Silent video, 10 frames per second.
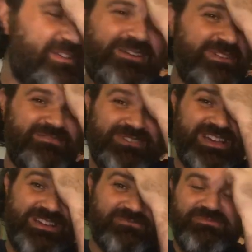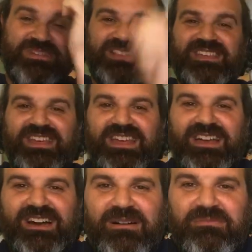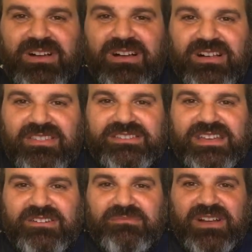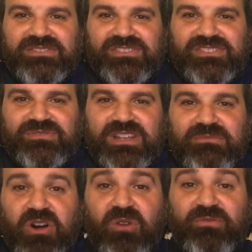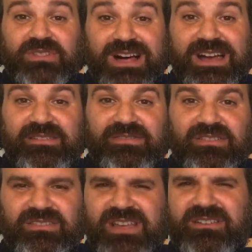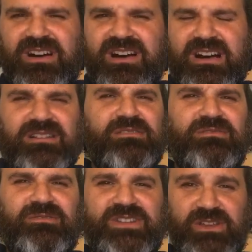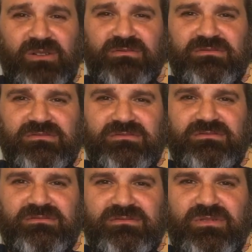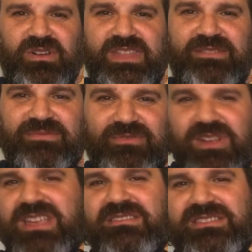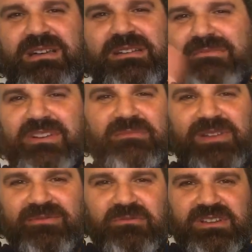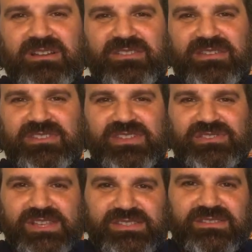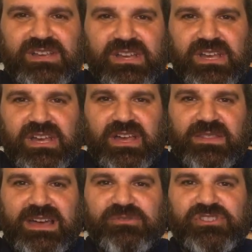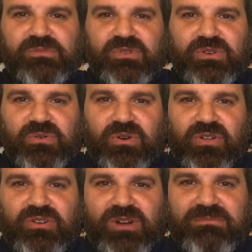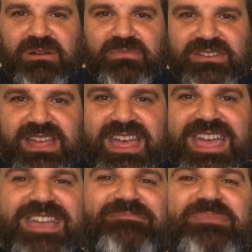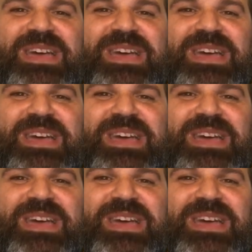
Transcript: uh, we, we, got a couple more minutes. Um, the dead are about to stream. Oh, live? Like uh, video? Or like free? Because I'm not gonna pay for it right now because I have to teach lessons. That was super cool. Crockpot Monday. Hey,